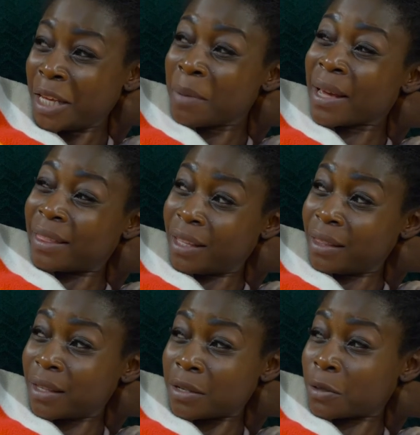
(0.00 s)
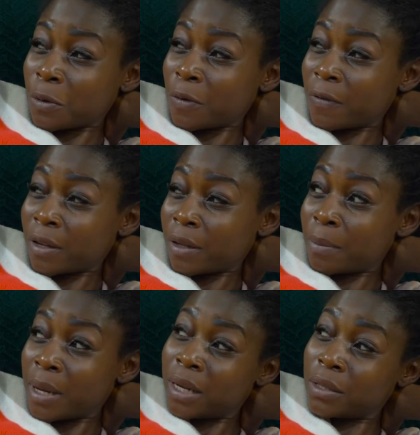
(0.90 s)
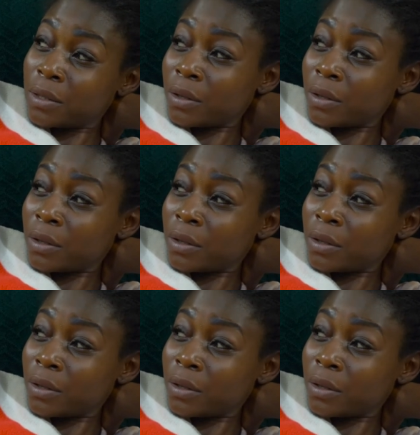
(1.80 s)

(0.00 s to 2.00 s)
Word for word: he might think this is over, but it's